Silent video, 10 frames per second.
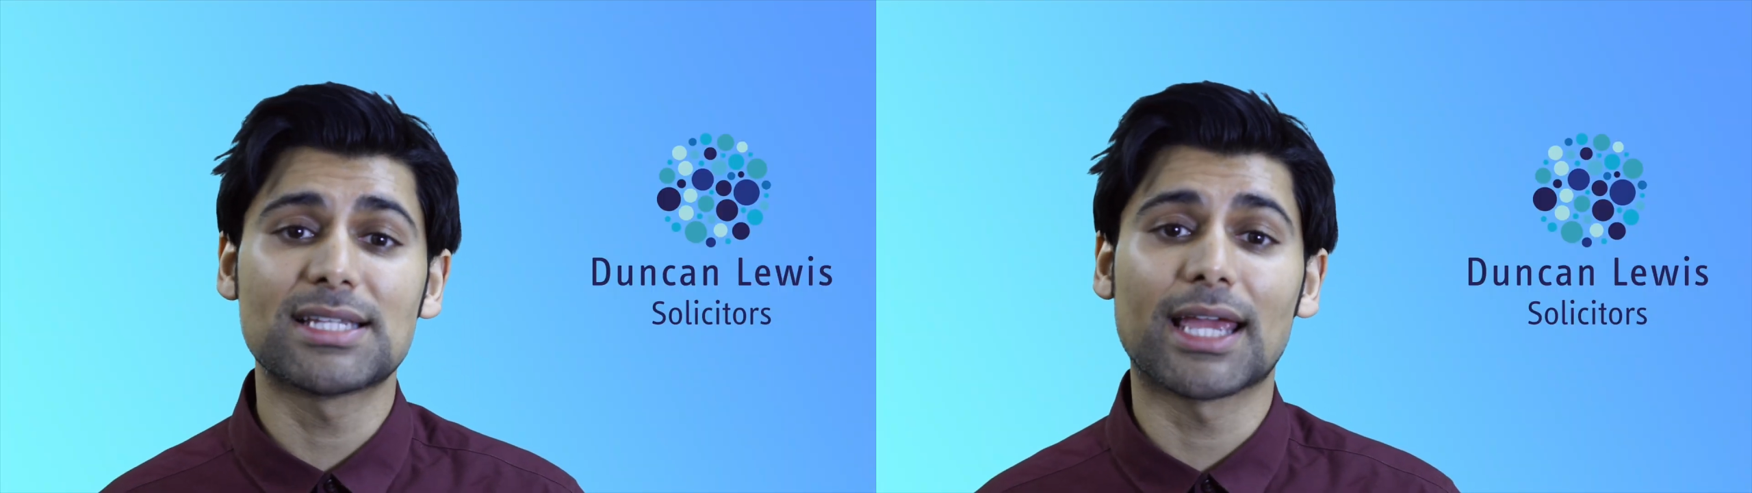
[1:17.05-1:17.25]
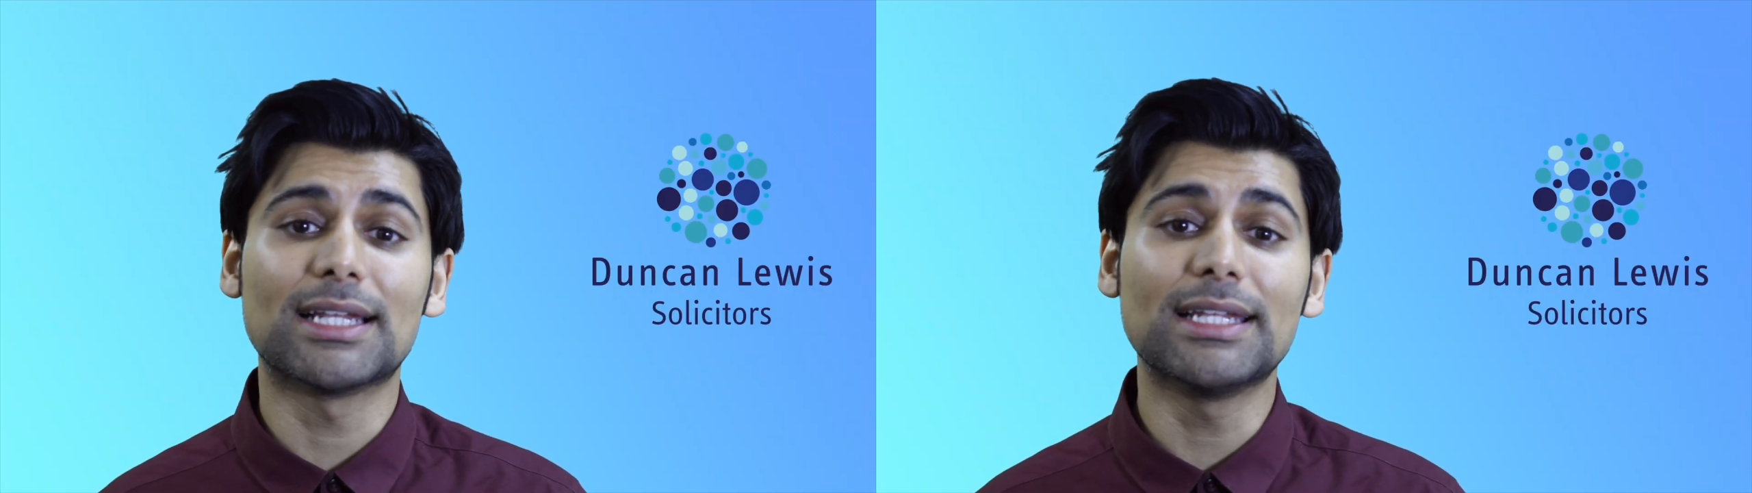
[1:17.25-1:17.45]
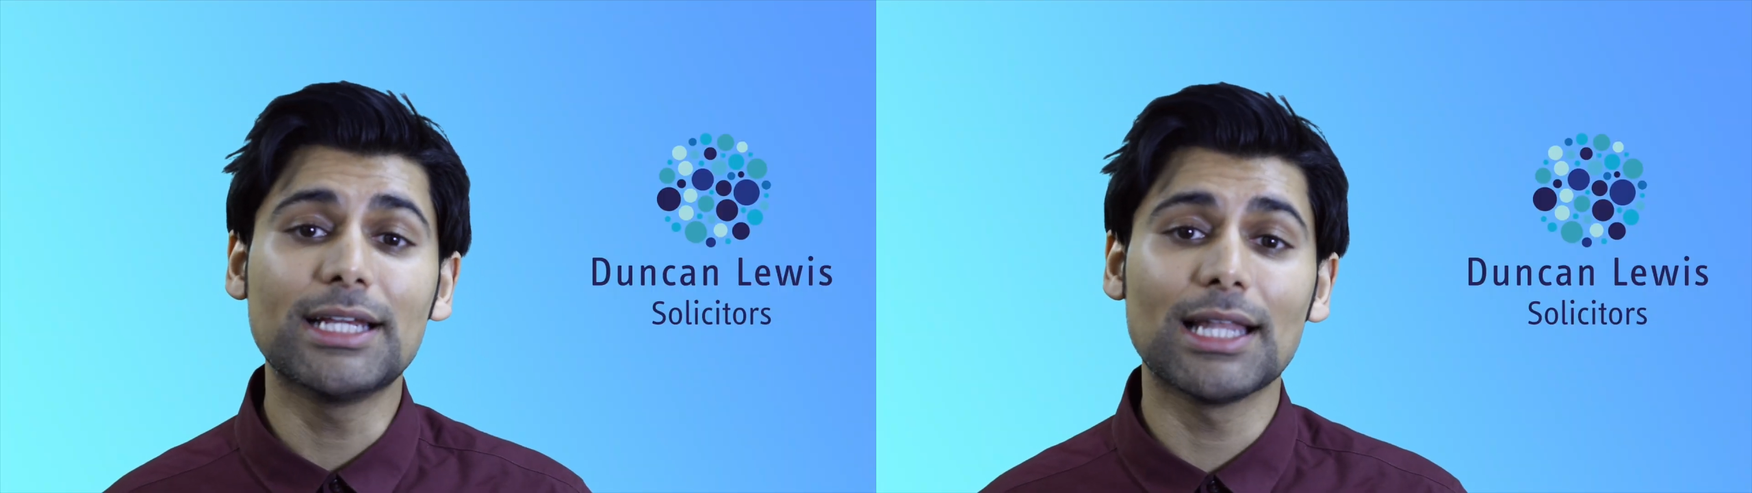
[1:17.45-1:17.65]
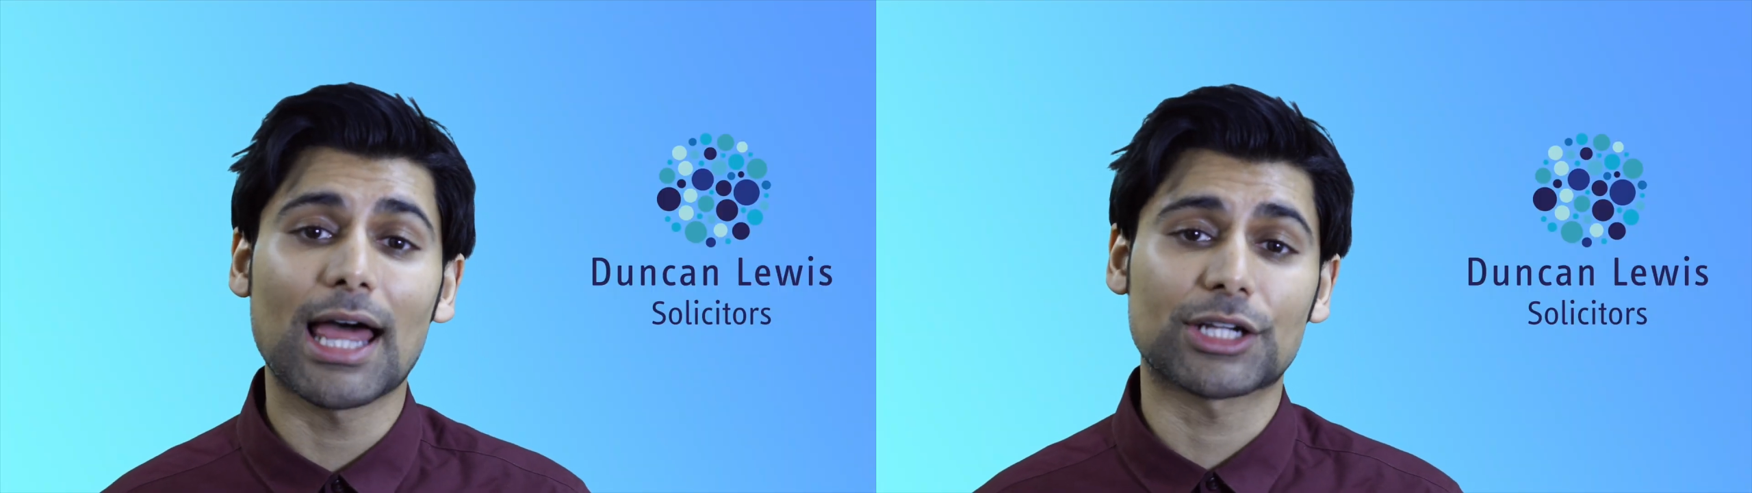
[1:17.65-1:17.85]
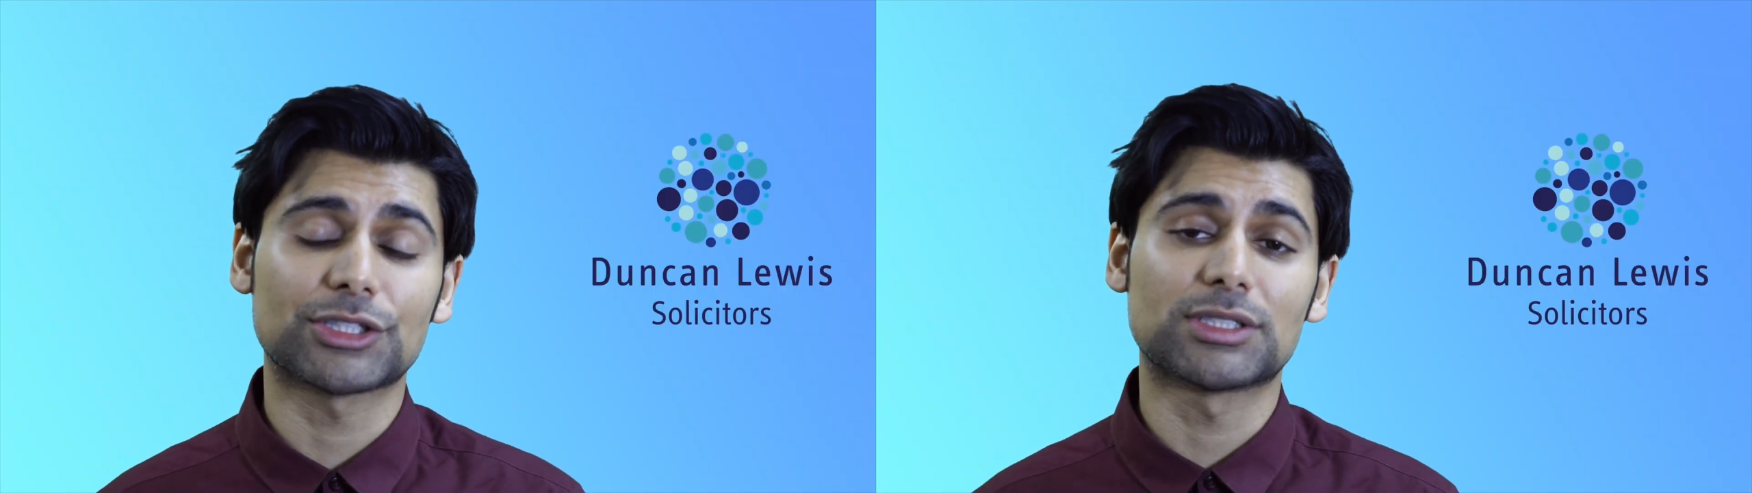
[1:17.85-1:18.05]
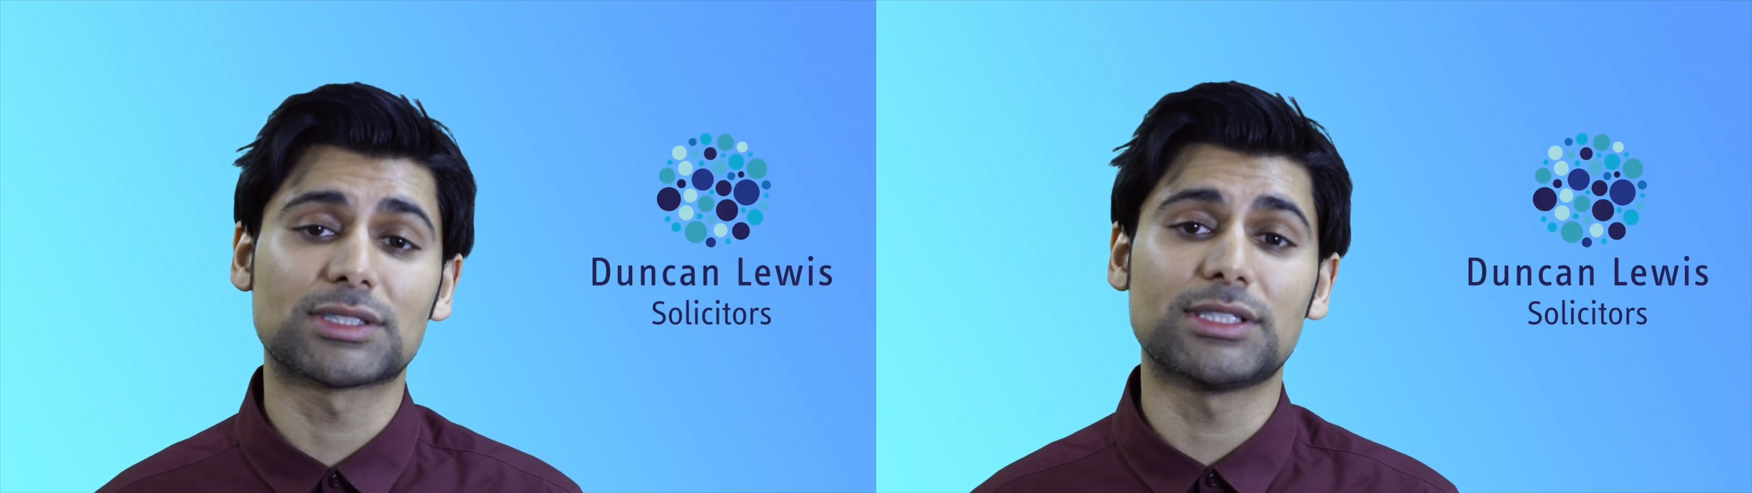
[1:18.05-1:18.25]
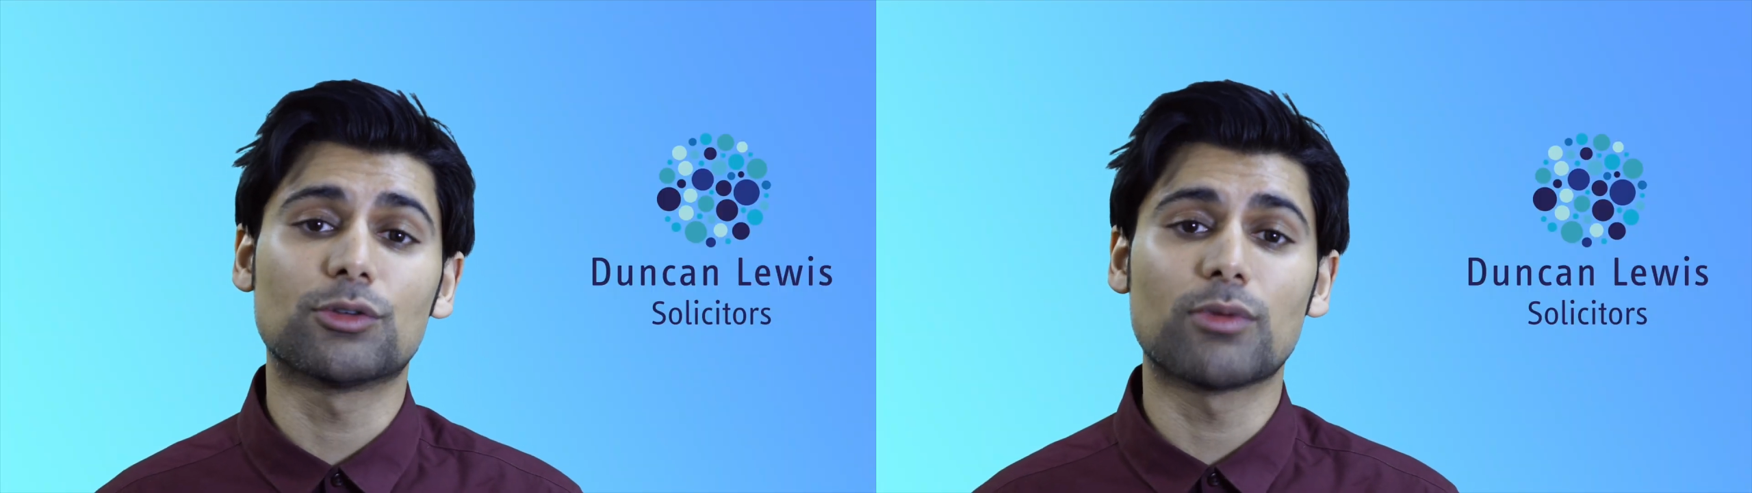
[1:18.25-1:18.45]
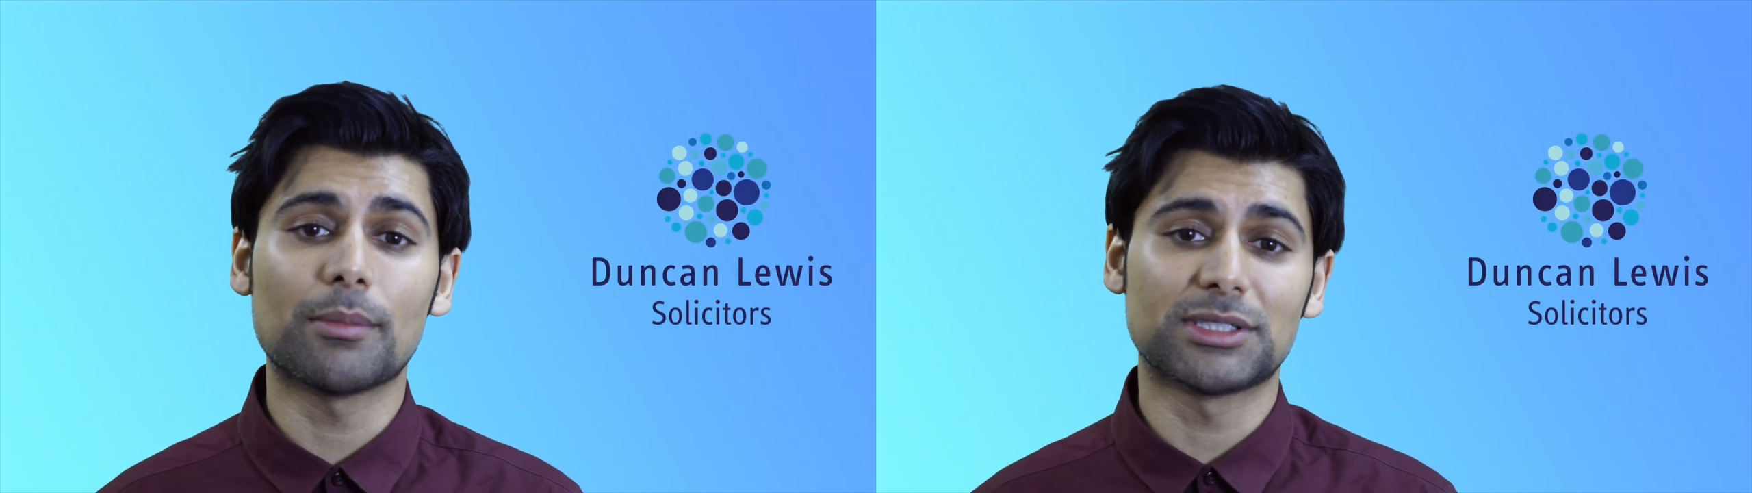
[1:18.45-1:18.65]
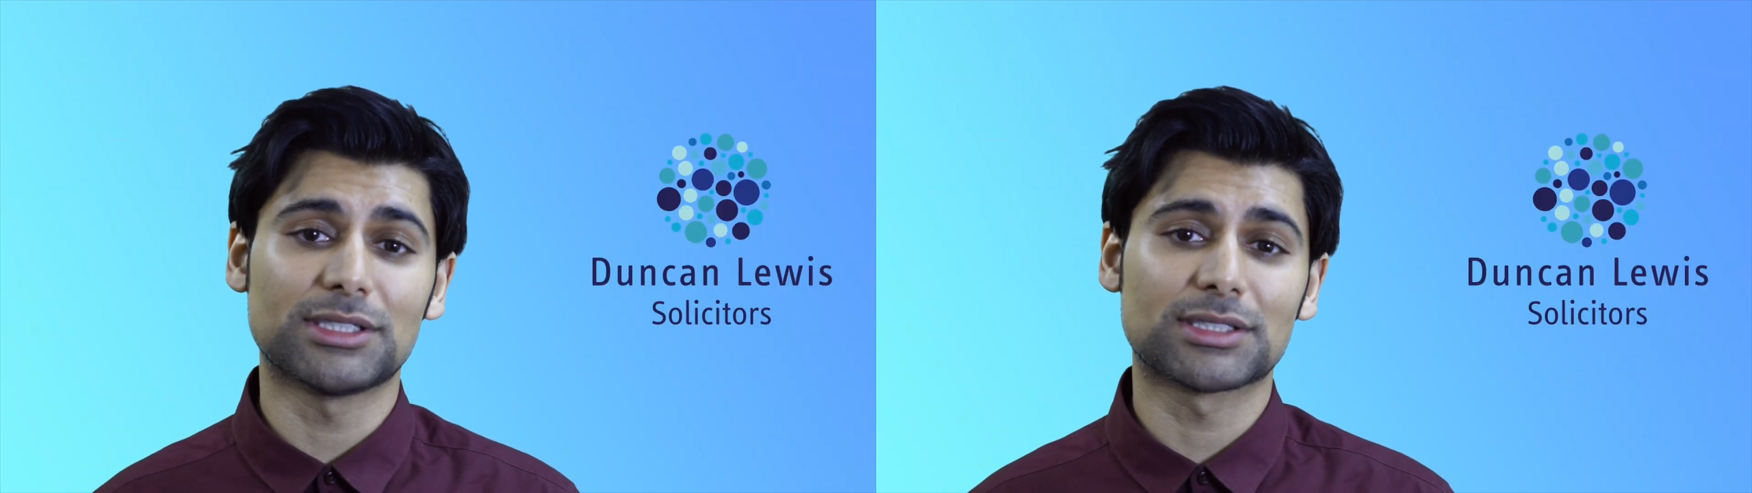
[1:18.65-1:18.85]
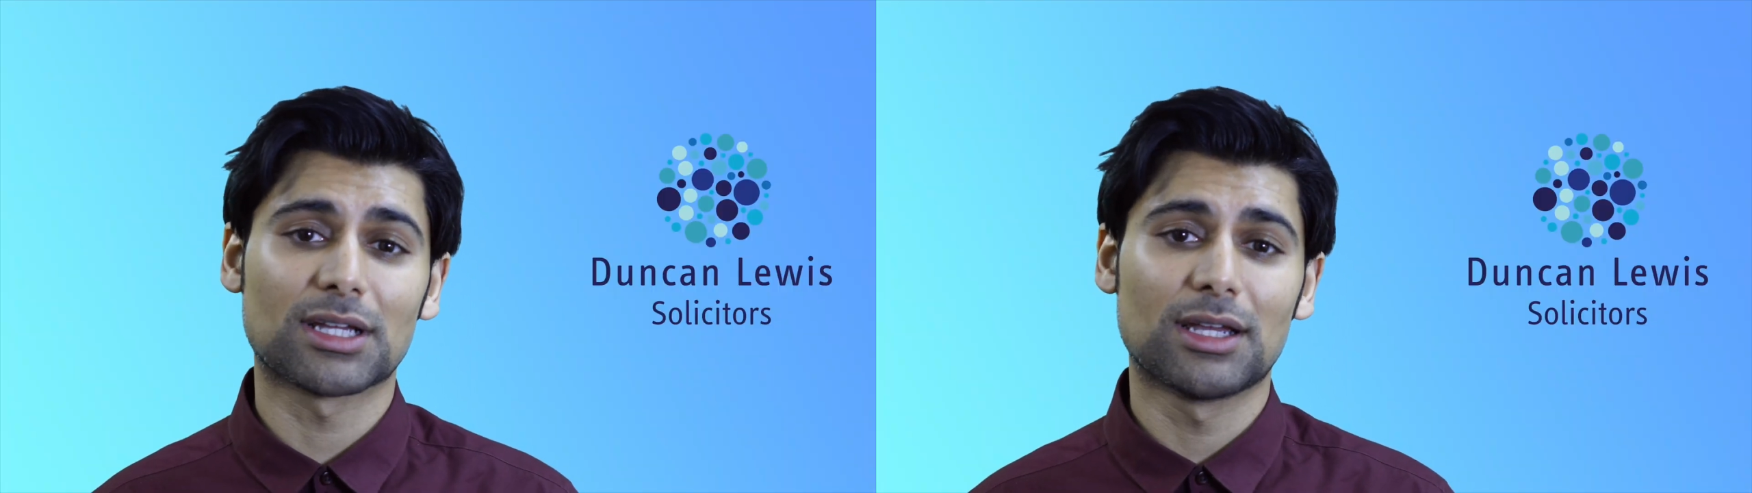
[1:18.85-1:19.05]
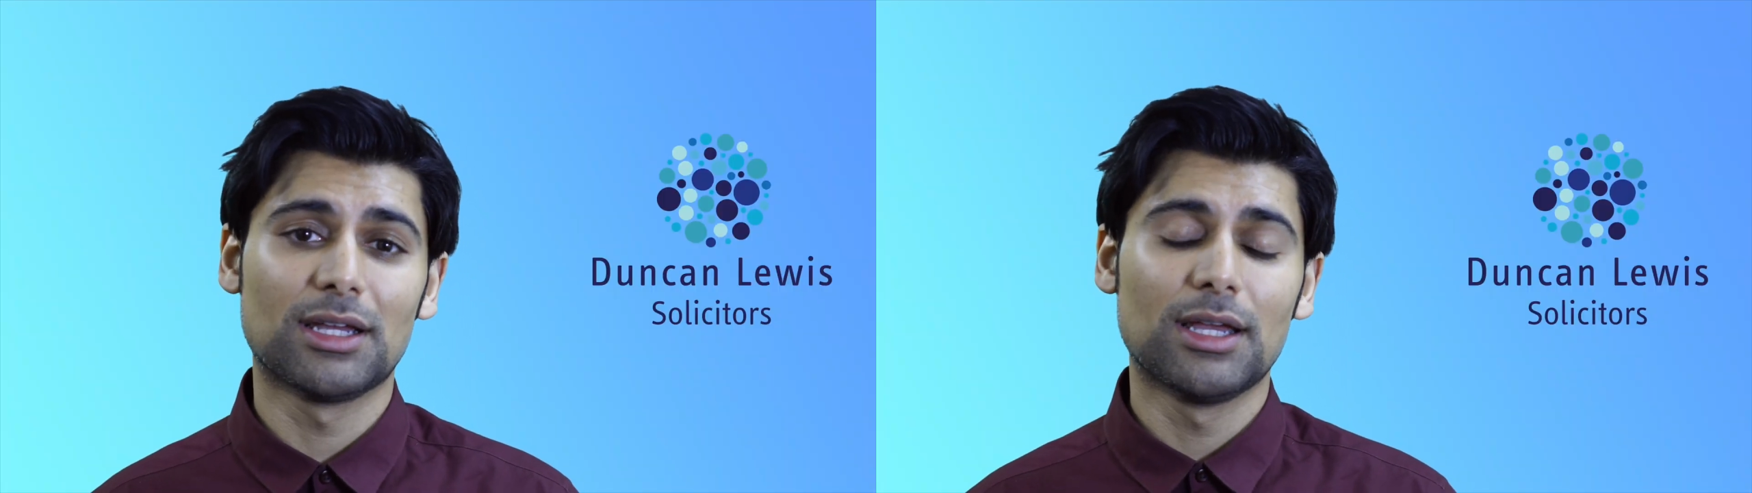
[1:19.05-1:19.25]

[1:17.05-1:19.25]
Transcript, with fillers: take legal action to seek remedies,